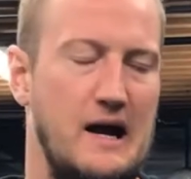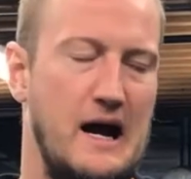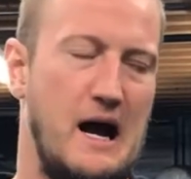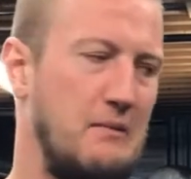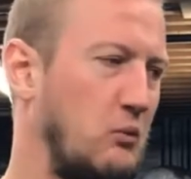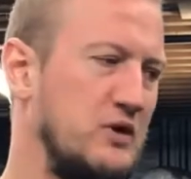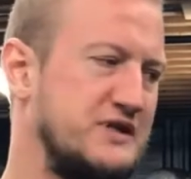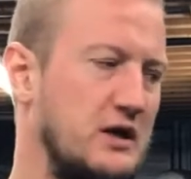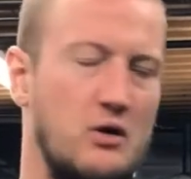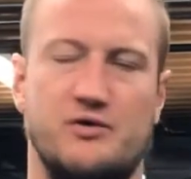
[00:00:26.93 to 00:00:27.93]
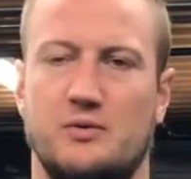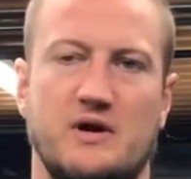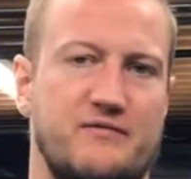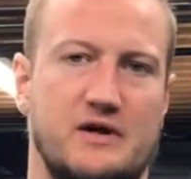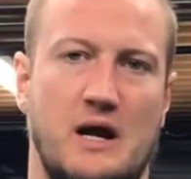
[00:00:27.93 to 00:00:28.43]
Uh, we're just going to go through
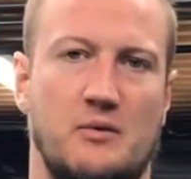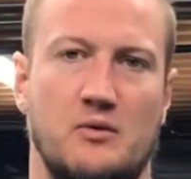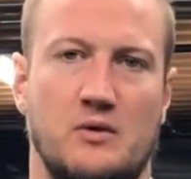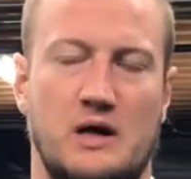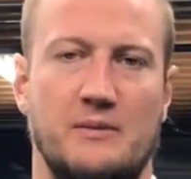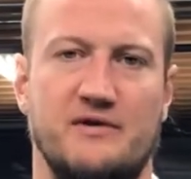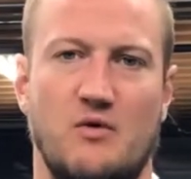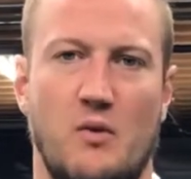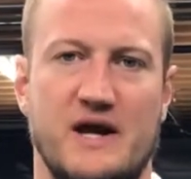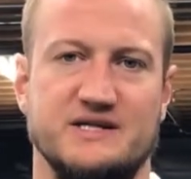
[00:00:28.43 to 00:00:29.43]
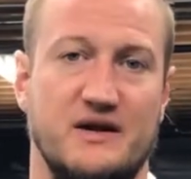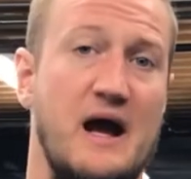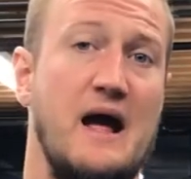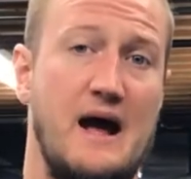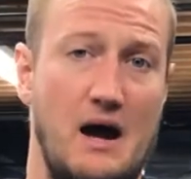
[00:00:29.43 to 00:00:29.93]
a different couple, a couple different ways
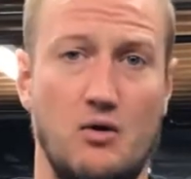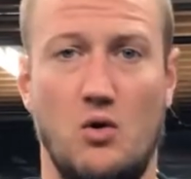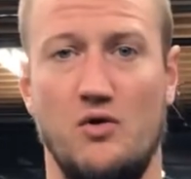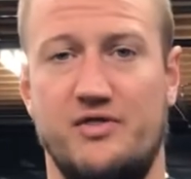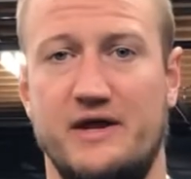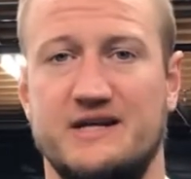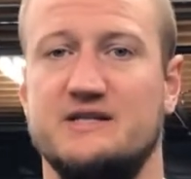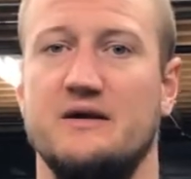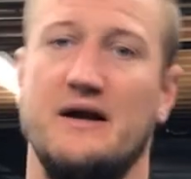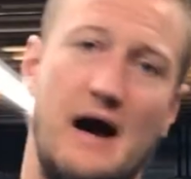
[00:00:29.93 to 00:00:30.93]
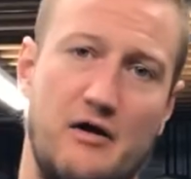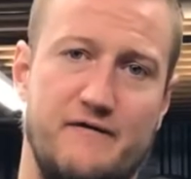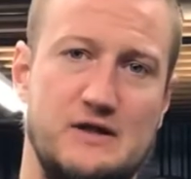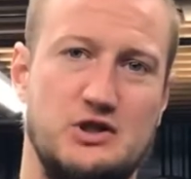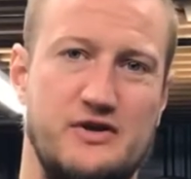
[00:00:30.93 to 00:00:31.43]
on how to hold things, how
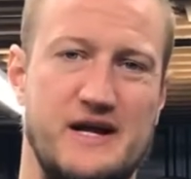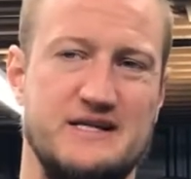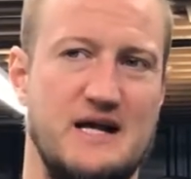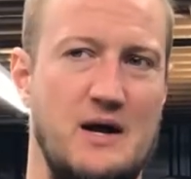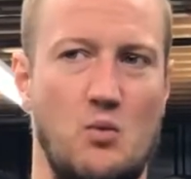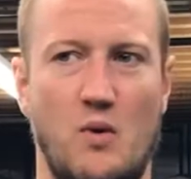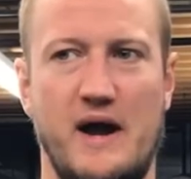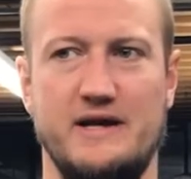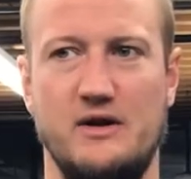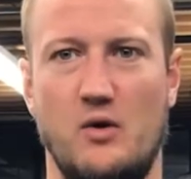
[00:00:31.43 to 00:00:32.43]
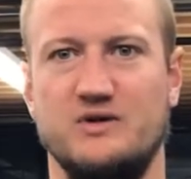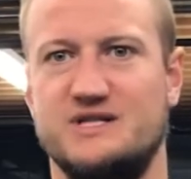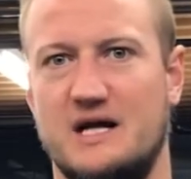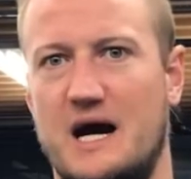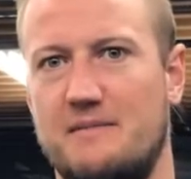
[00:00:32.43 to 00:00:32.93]
to fixture things, and when you know
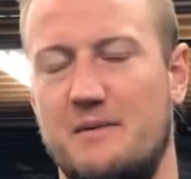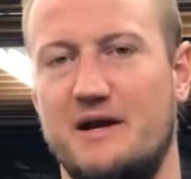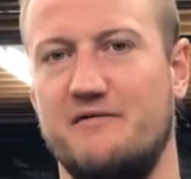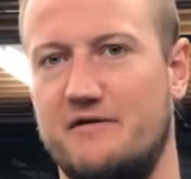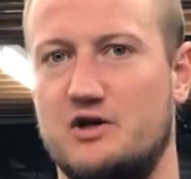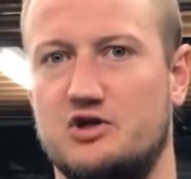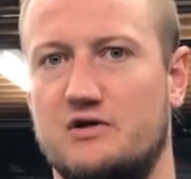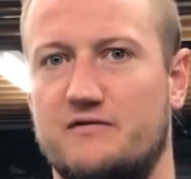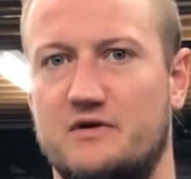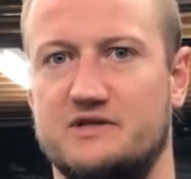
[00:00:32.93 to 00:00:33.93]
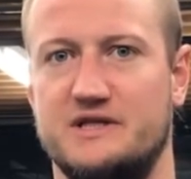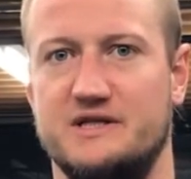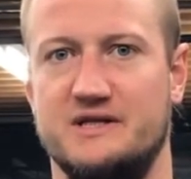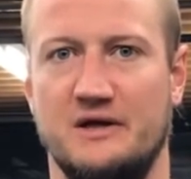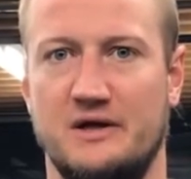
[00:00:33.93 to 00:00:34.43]
it's time to make a fixture
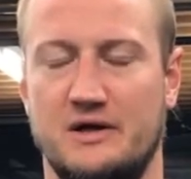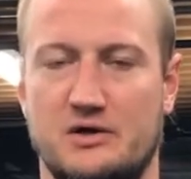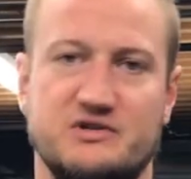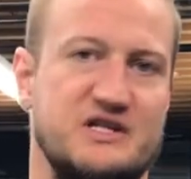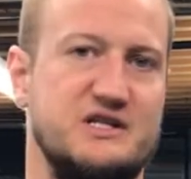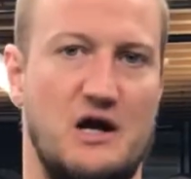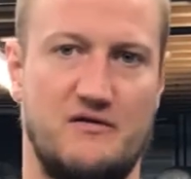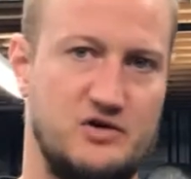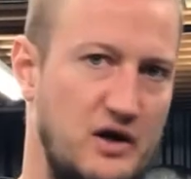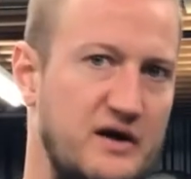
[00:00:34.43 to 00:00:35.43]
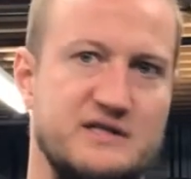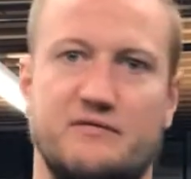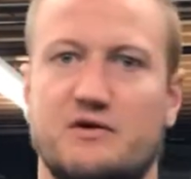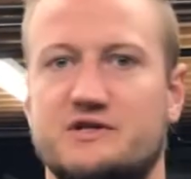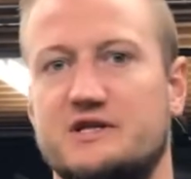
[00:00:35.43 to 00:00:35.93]
versus using soft jaws
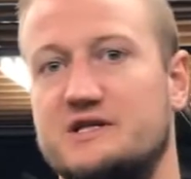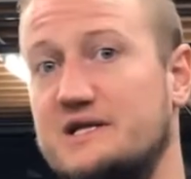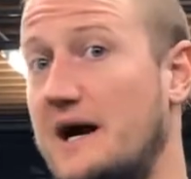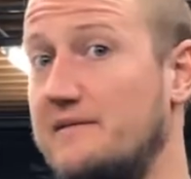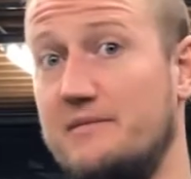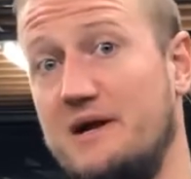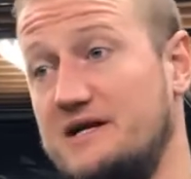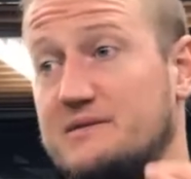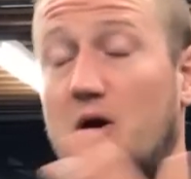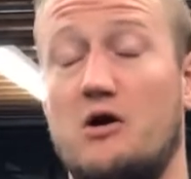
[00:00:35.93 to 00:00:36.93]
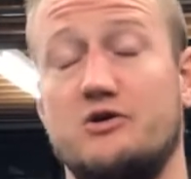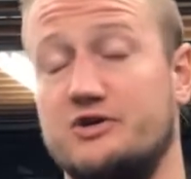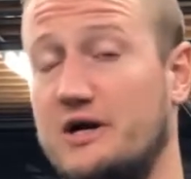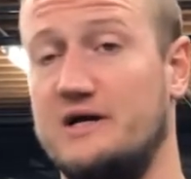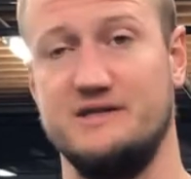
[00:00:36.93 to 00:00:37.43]
versus time to make some hard
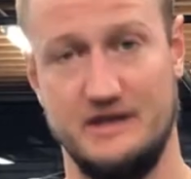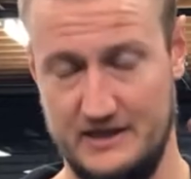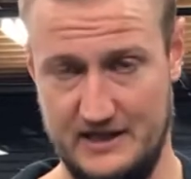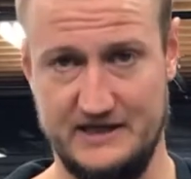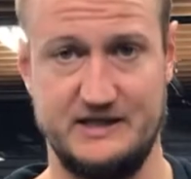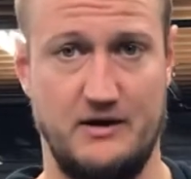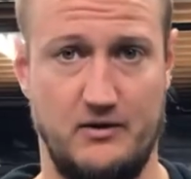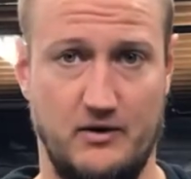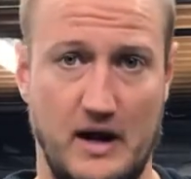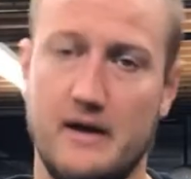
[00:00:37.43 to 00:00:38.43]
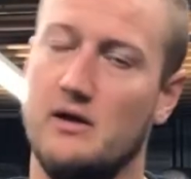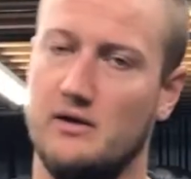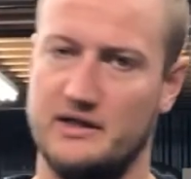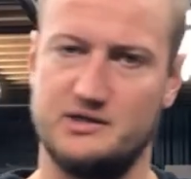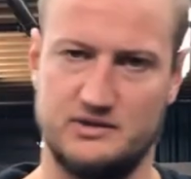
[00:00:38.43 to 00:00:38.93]
jaws, et cetera. Okay,
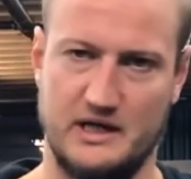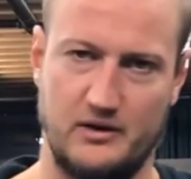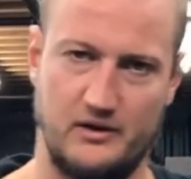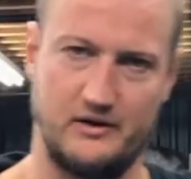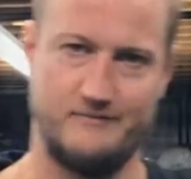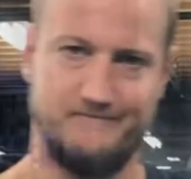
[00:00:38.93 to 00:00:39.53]
let's go take a look.